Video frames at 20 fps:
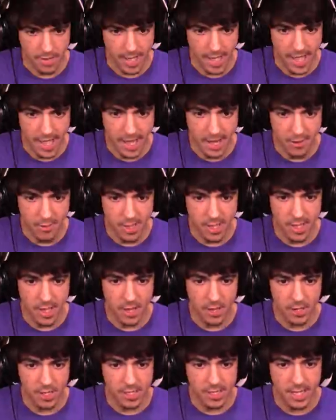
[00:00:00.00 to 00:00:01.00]
Okay, here we
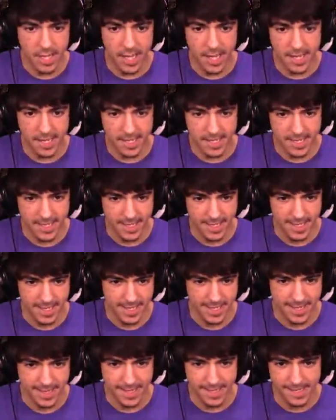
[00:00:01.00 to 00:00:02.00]
go. Good luck.
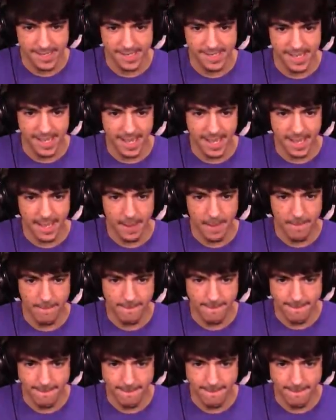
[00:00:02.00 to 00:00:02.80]
This is it.